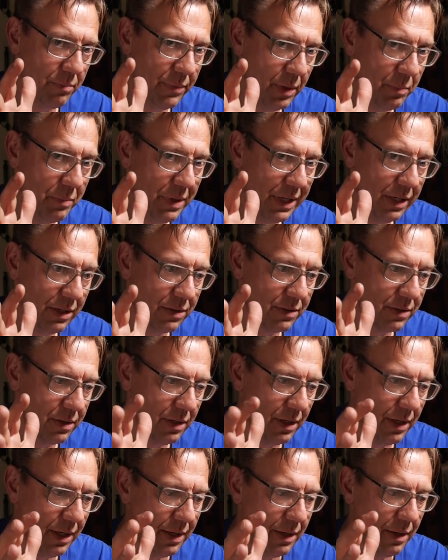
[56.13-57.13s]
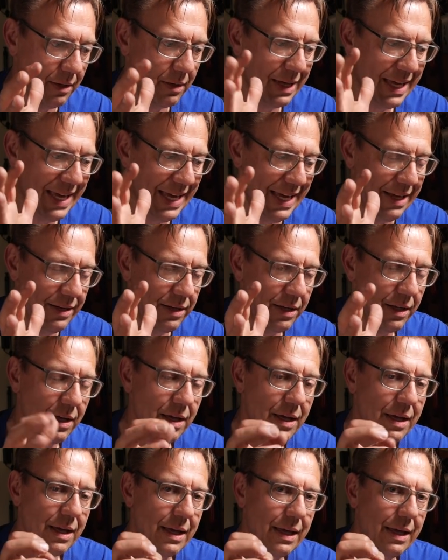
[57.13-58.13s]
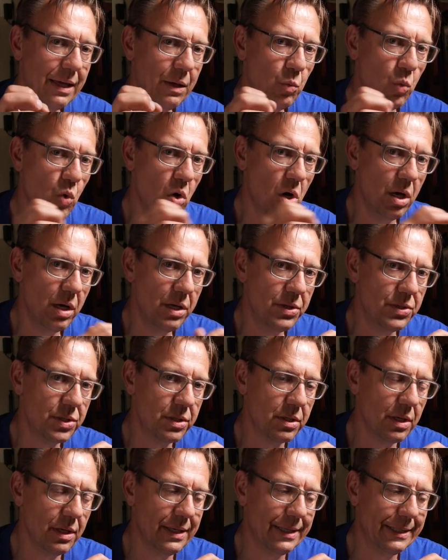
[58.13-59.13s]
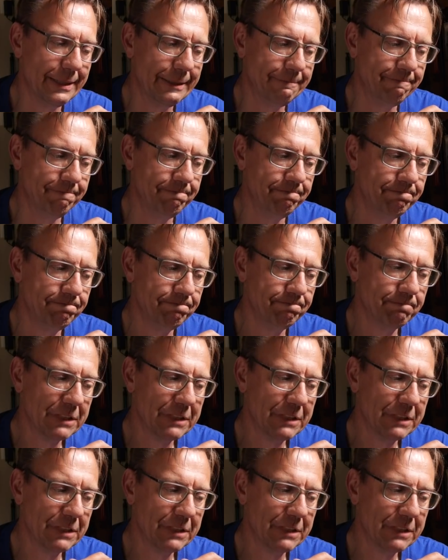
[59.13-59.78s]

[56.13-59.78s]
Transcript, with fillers: their biggest uh, head, was um,